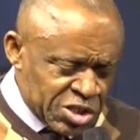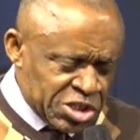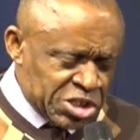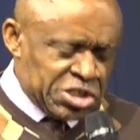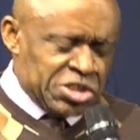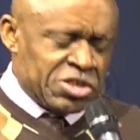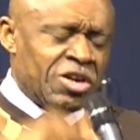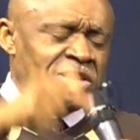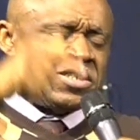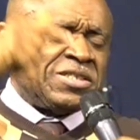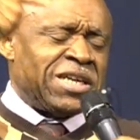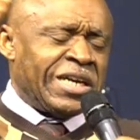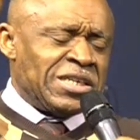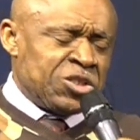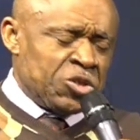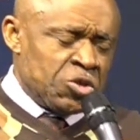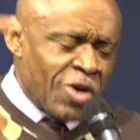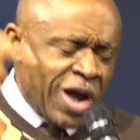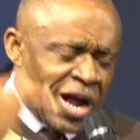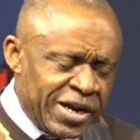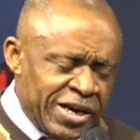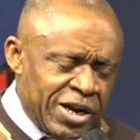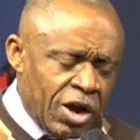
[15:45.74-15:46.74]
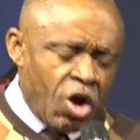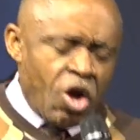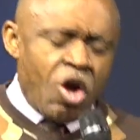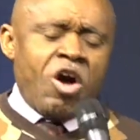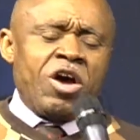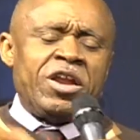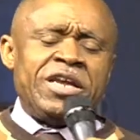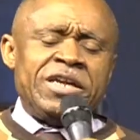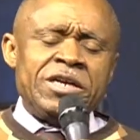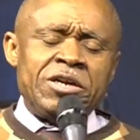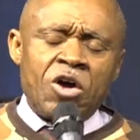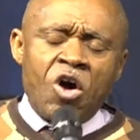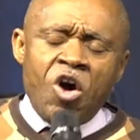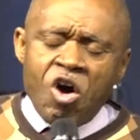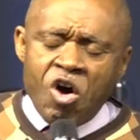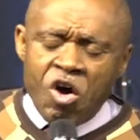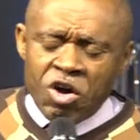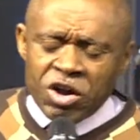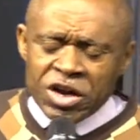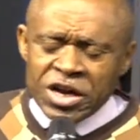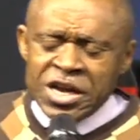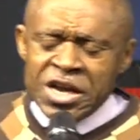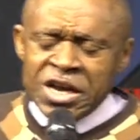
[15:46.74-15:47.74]
it shows that you are the all in
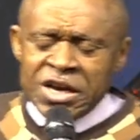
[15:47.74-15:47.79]
all.